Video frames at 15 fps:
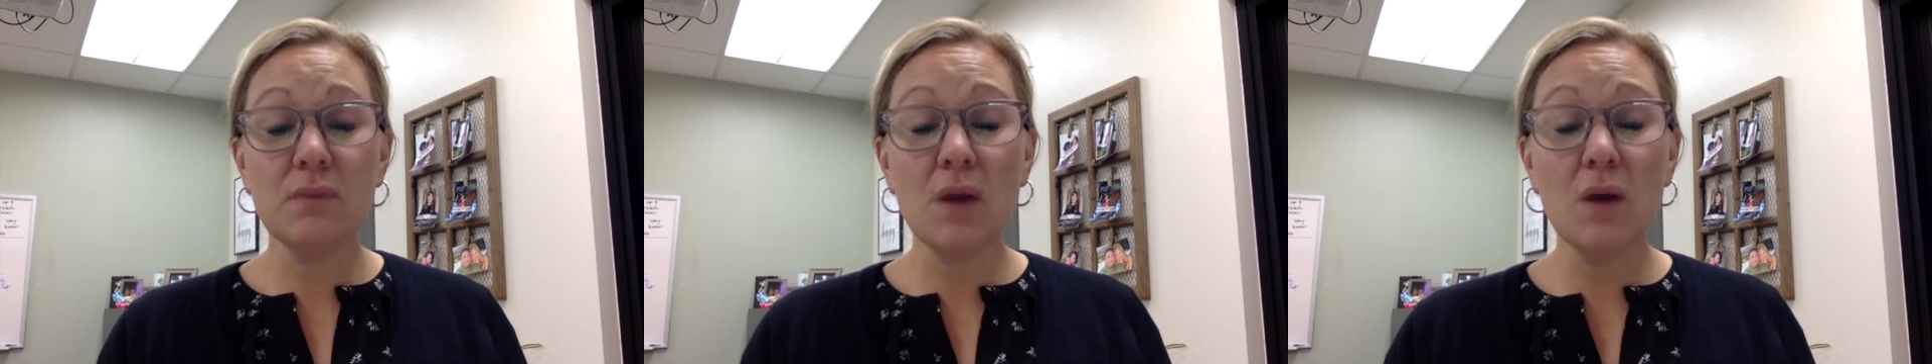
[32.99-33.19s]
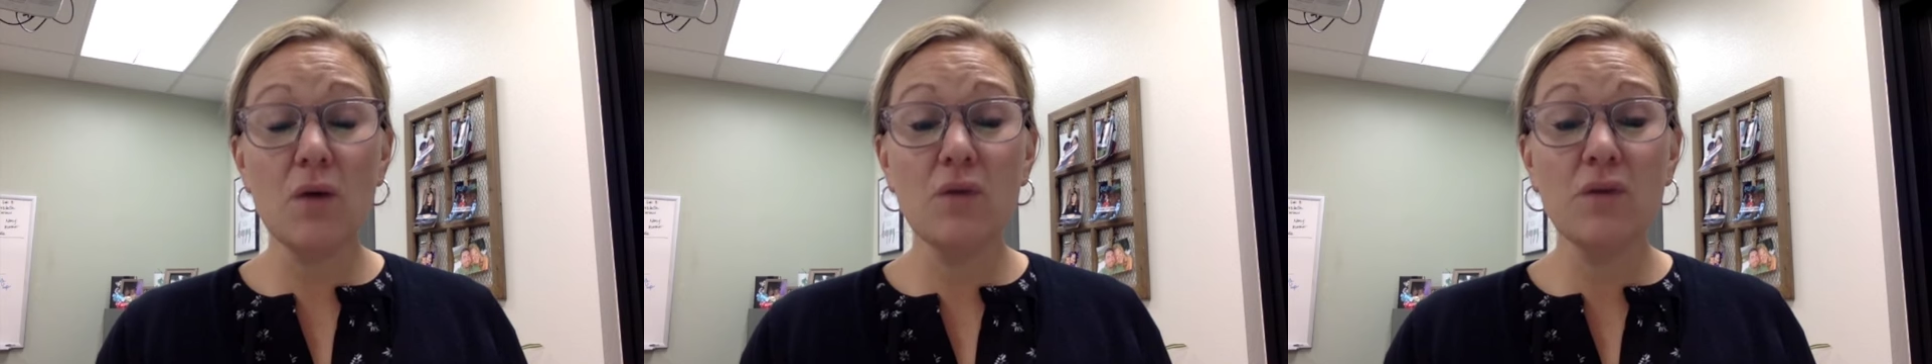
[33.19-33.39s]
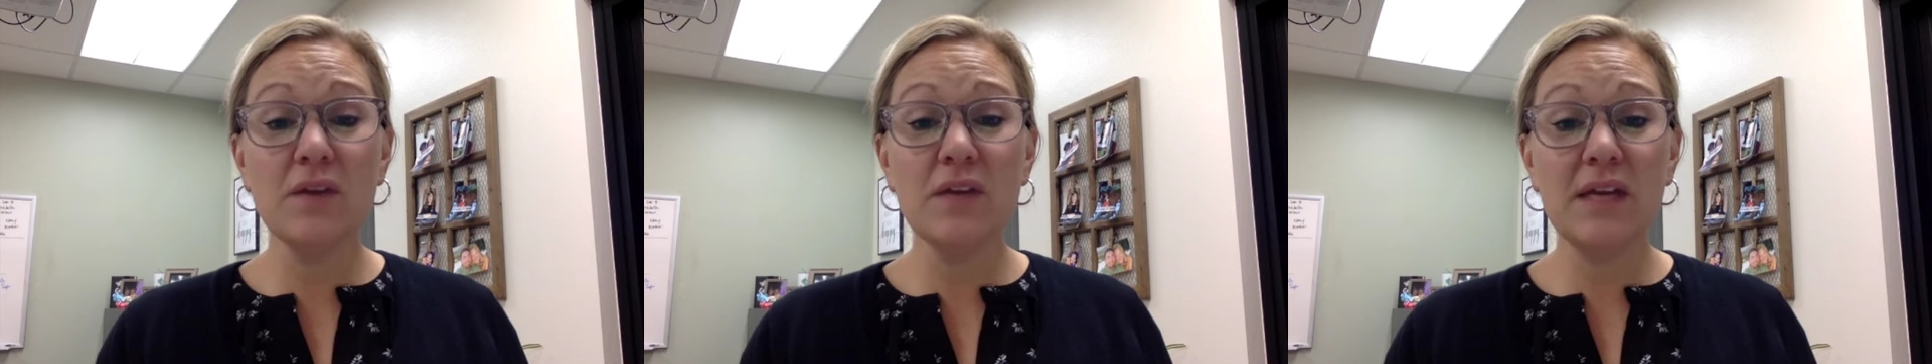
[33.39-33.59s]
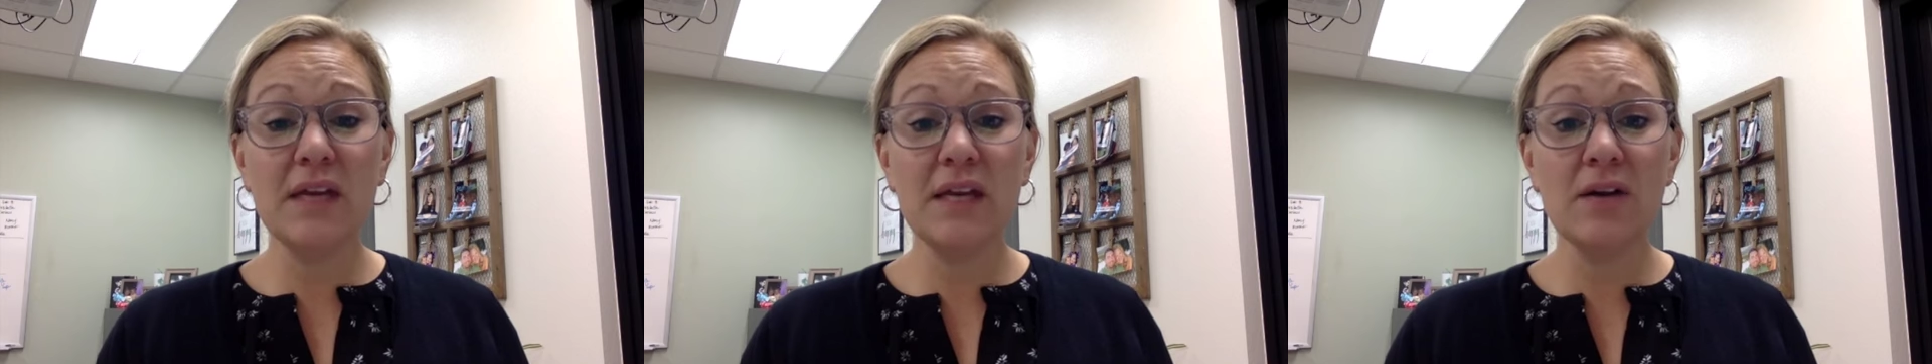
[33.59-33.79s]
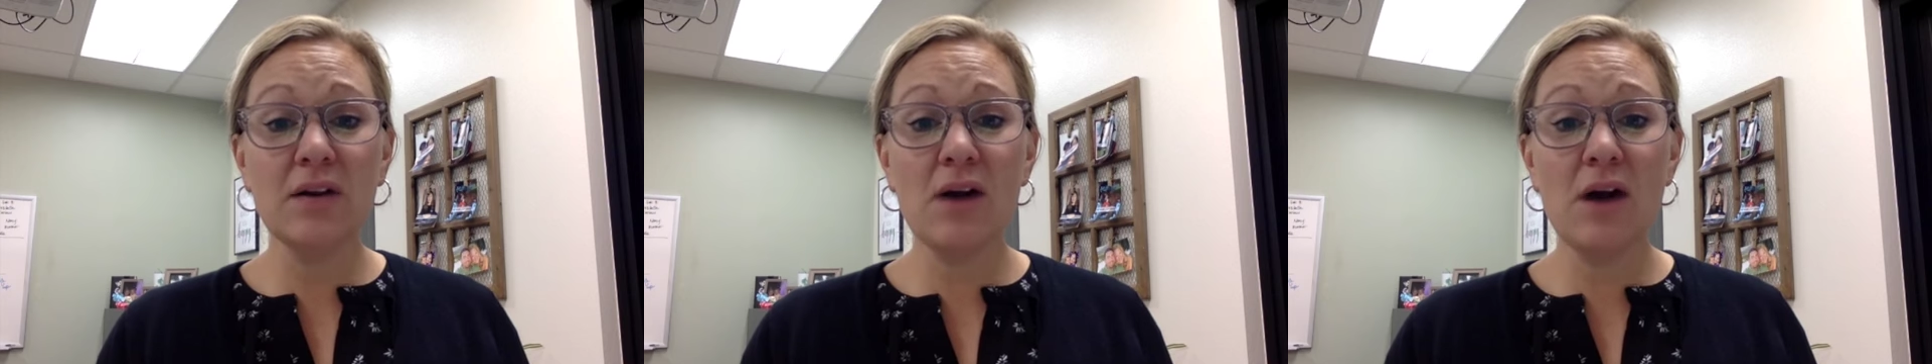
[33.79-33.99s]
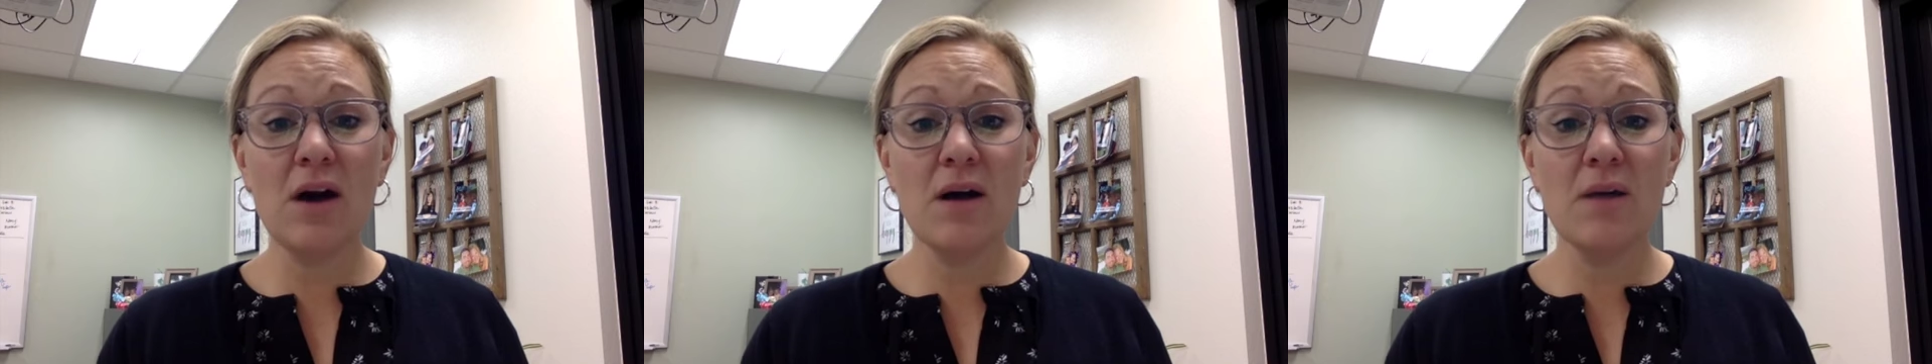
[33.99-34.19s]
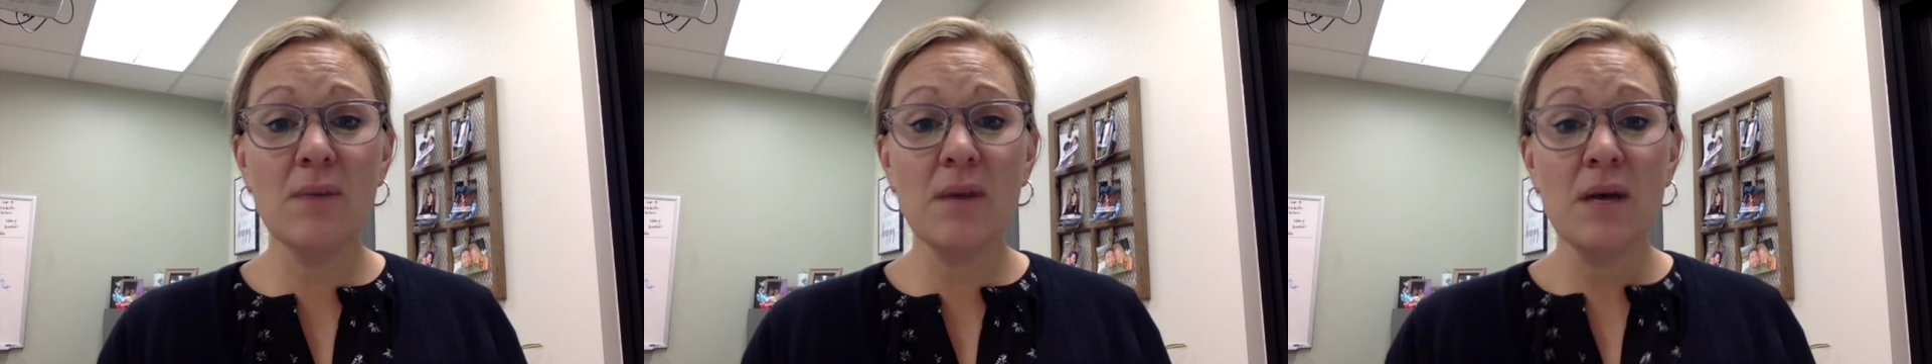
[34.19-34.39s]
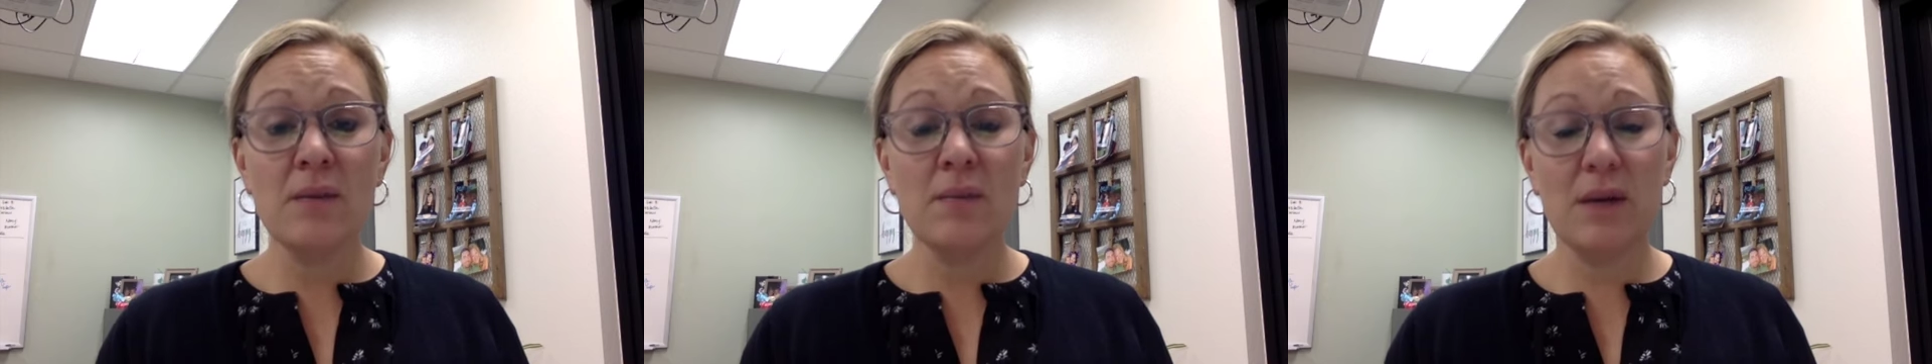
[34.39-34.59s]
over the intercom,
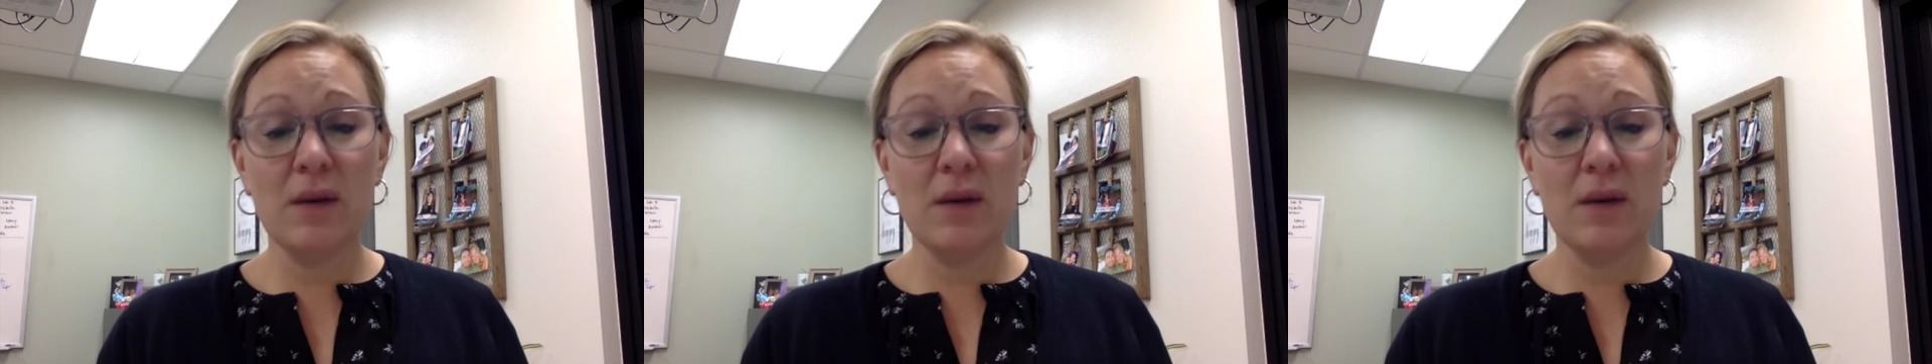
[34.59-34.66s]
but